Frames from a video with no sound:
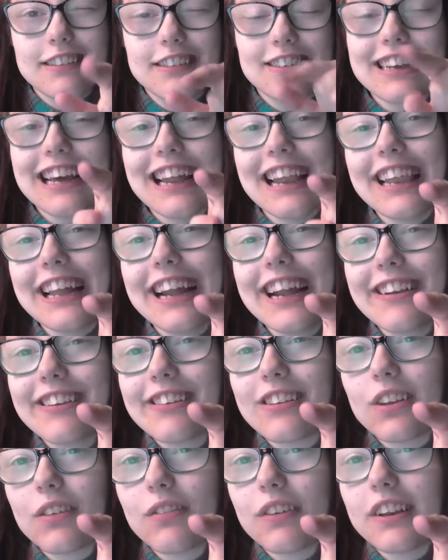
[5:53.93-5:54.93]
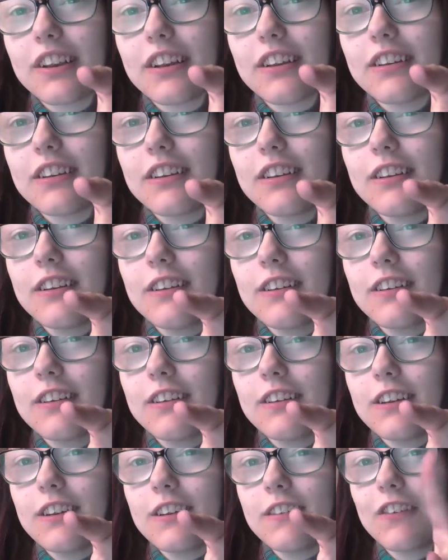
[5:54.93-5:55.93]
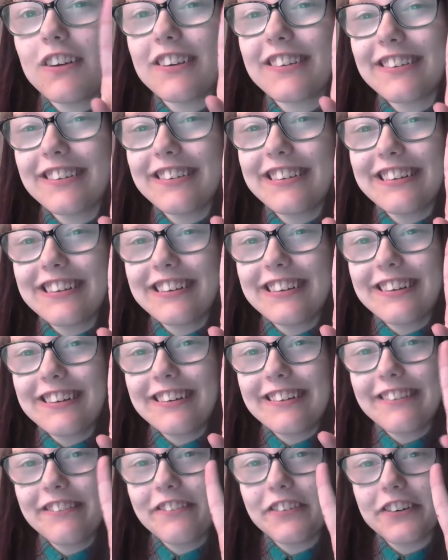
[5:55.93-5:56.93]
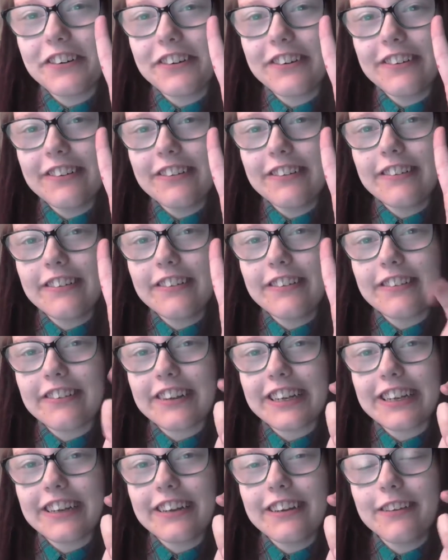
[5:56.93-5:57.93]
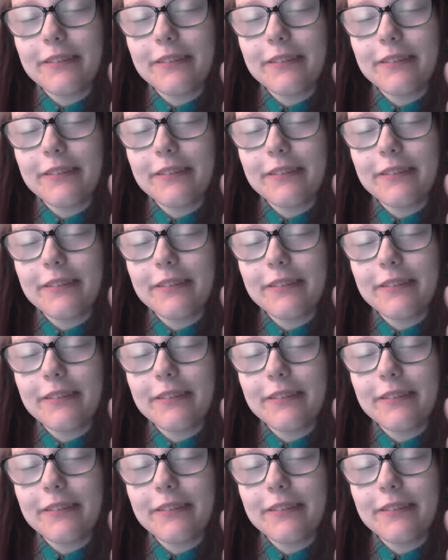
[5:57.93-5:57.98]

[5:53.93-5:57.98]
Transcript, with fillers: It's kind of linked to this video. 1, 4, 3.